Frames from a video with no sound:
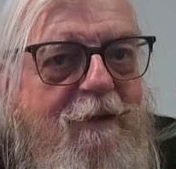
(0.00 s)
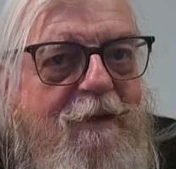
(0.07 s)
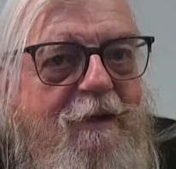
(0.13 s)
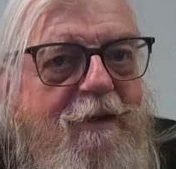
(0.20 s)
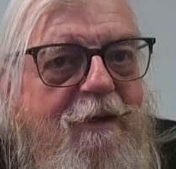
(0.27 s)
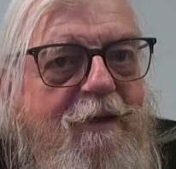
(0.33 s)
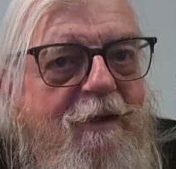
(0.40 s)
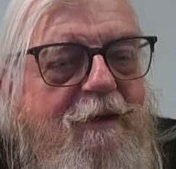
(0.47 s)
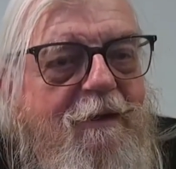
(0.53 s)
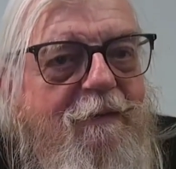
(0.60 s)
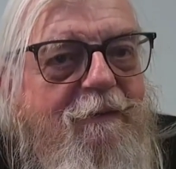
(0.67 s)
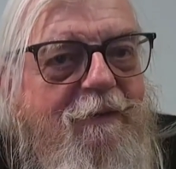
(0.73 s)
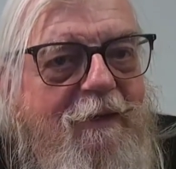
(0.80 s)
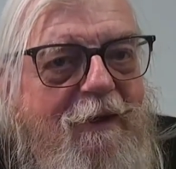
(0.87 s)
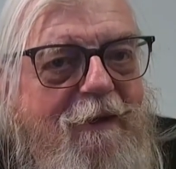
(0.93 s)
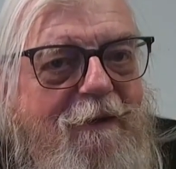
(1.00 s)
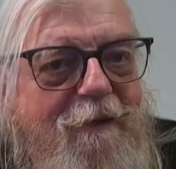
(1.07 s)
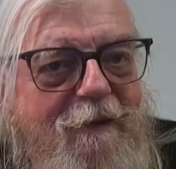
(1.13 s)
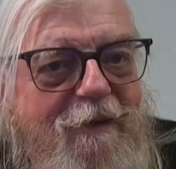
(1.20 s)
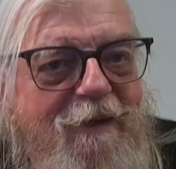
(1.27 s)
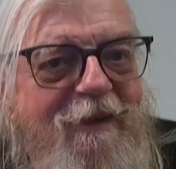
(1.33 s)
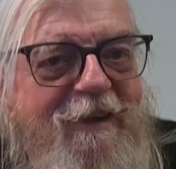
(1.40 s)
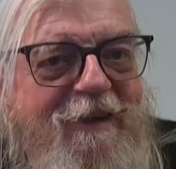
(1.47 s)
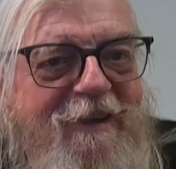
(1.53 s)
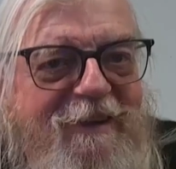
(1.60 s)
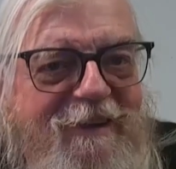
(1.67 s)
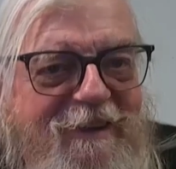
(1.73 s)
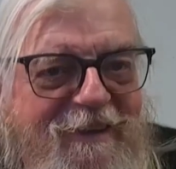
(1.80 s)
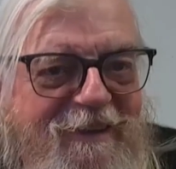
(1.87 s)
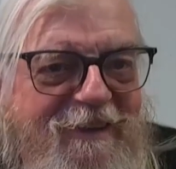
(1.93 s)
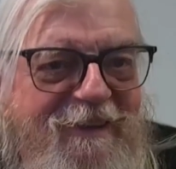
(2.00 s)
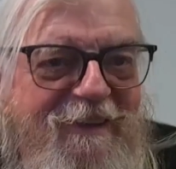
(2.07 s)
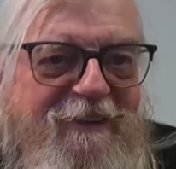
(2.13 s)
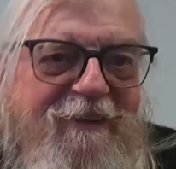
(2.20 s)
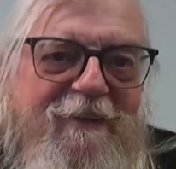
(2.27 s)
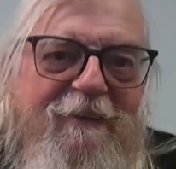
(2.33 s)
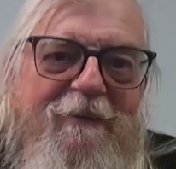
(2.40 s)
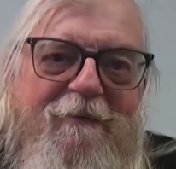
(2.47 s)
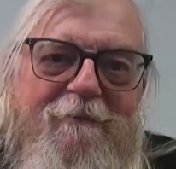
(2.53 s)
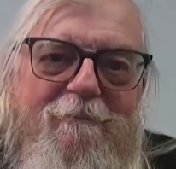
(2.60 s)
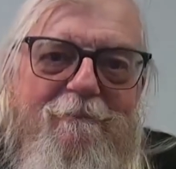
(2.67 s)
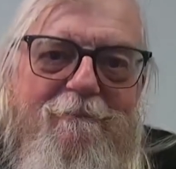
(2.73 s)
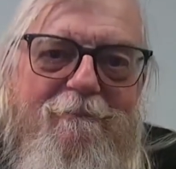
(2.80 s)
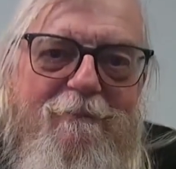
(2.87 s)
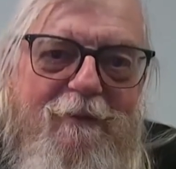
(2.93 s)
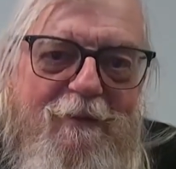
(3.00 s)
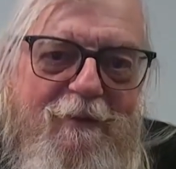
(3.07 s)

Oh, I don't know.